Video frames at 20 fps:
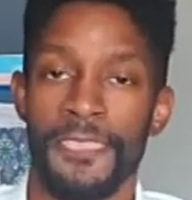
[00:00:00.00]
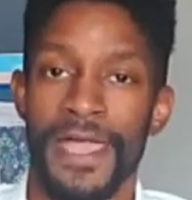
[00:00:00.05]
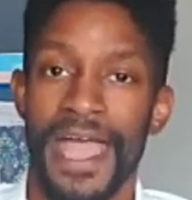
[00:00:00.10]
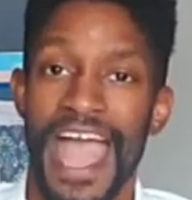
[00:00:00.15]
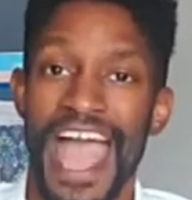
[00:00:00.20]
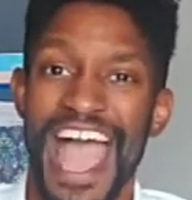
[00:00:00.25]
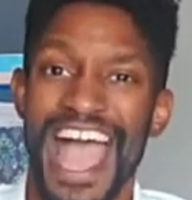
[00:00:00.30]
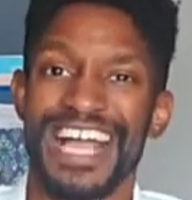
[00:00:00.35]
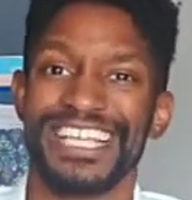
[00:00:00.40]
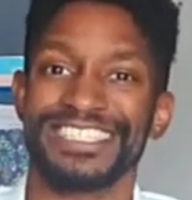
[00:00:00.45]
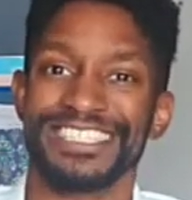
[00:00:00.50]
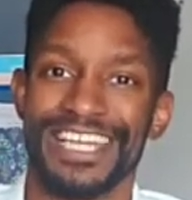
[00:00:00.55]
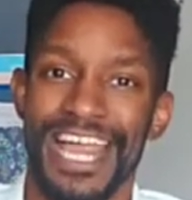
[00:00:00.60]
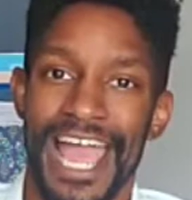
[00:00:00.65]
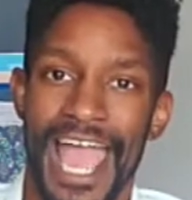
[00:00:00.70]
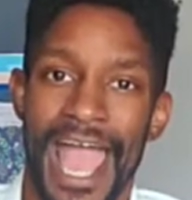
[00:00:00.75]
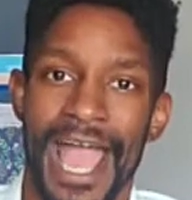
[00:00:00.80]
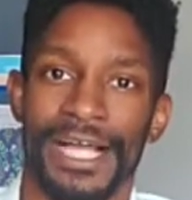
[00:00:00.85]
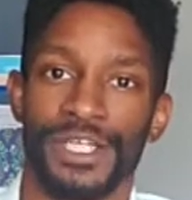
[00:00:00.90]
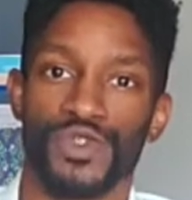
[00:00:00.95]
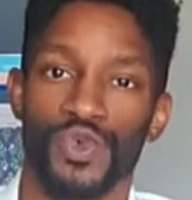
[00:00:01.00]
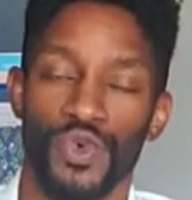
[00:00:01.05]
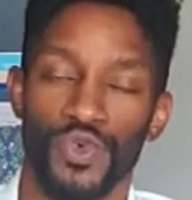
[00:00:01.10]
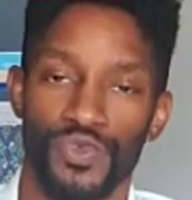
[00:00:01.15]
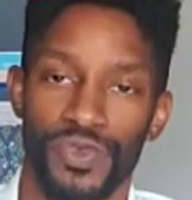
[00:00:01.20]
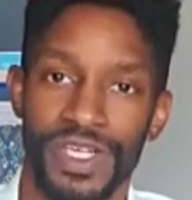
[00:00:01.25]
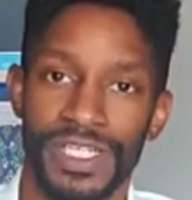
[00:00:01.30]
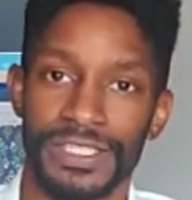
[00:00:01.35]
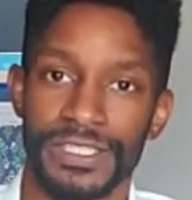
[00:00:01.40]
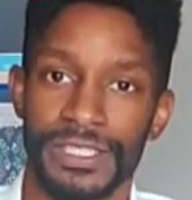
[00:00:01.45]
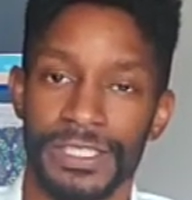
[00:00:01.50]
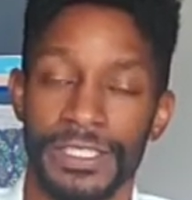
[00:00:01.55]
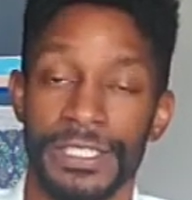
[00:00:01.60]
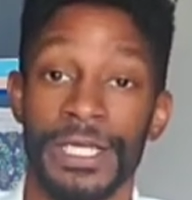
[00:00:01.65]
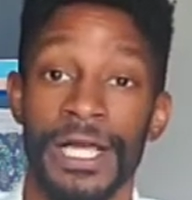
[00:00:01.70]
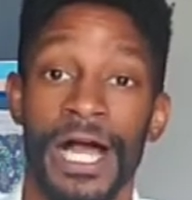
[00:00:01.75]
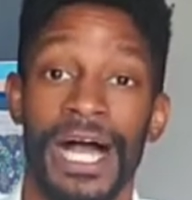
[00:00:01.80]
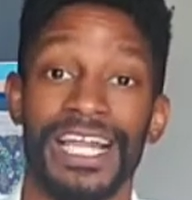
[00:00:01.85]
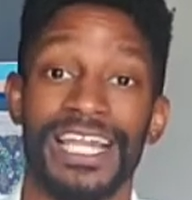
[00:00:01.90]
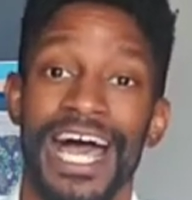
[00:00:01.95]
It has an actual reason.
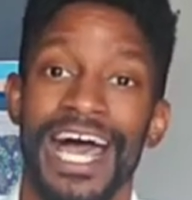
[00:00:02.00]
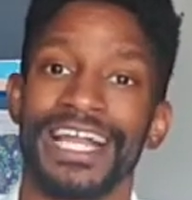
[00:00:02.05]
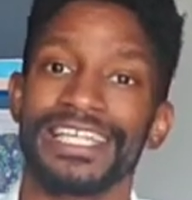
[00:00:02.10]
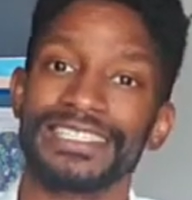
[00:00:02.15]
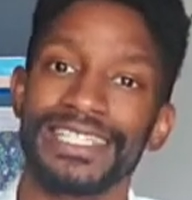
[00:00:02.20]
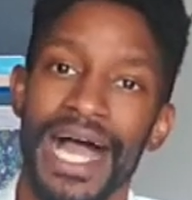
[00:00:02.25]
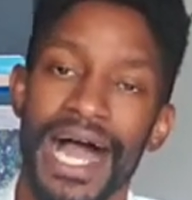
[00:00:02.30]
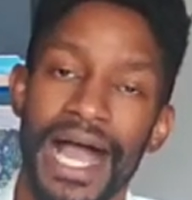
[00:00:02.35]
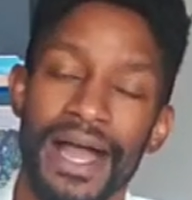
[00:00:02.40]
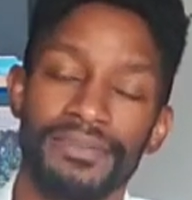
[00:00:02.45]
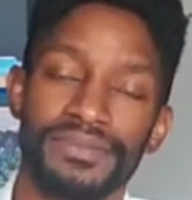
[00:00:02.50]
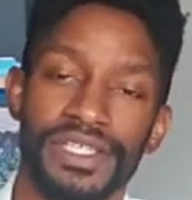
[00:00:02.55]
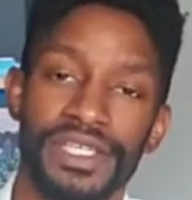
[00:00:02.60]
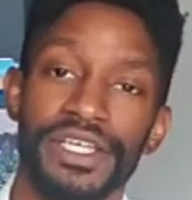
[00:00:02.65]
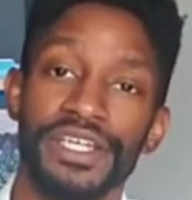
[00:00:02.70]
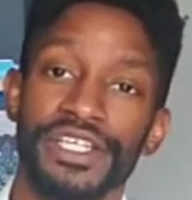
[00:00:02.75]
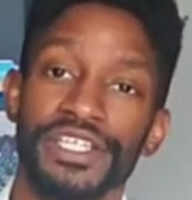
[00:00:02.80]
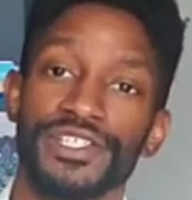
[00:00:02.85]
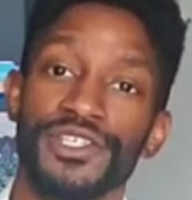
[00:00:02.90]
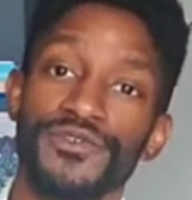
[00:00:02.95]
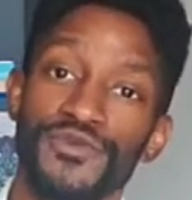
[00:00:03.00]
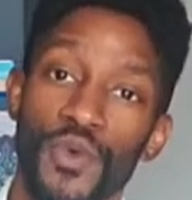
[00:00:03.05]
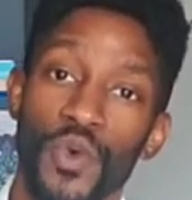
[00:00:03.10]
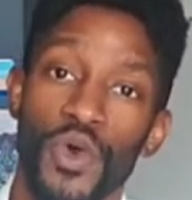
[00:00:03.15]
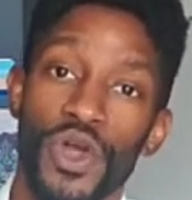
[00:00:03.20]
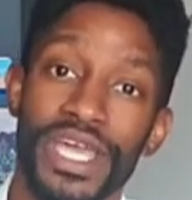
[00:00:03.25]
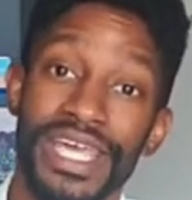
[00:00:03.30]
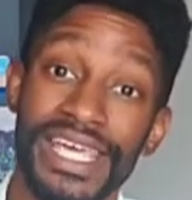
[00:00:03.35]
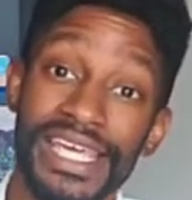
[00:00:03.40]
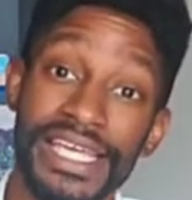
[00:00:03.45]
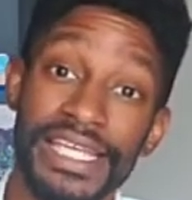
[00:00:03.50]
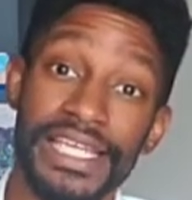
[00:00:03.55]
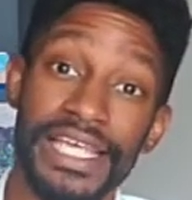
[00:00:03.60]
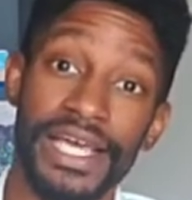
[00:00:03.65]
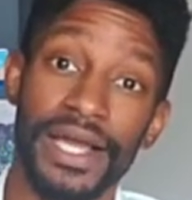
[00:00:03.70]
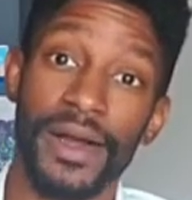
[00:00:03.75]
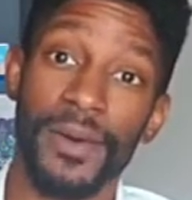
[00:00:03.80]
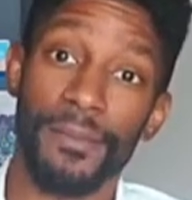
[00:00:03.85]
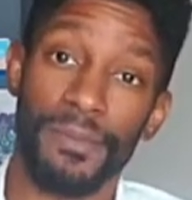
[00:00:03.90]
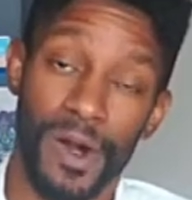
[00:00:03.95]
A lot of times it is for
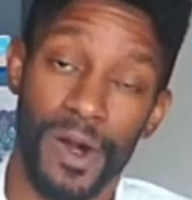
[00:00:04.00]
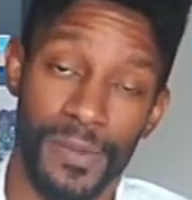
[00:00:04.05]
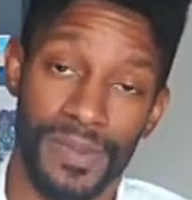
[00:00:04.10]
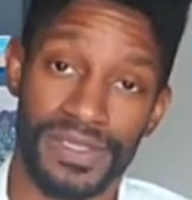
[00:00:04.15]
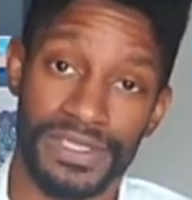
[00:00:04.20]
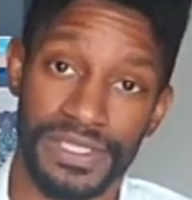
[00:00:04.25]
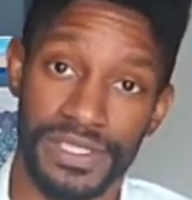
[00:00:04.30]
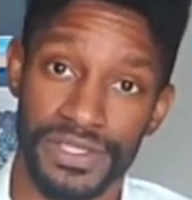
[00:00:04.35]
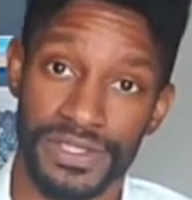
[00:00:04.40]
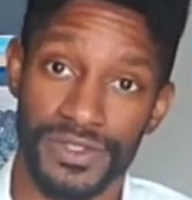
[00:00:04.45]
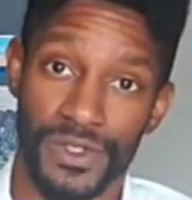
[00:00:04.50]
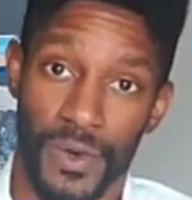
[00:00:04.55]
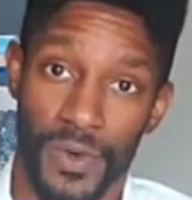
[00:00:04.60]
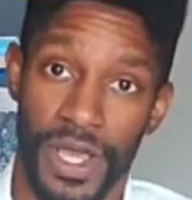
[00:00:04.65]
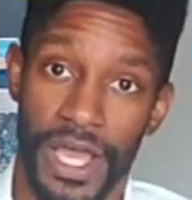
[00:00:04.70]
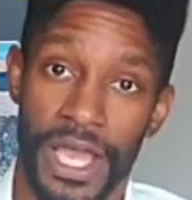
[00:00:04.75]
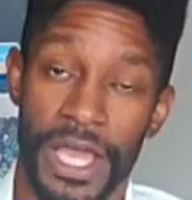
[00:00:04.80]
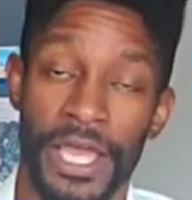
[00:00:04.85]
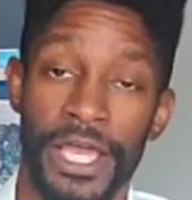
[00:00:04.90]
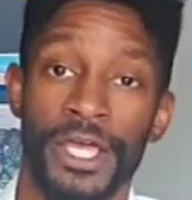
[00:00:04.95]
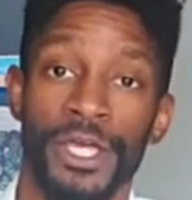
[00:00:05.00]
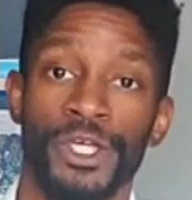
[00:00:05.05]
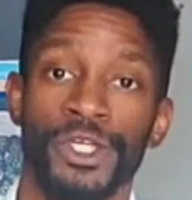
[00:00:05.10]
healing purposes, okay?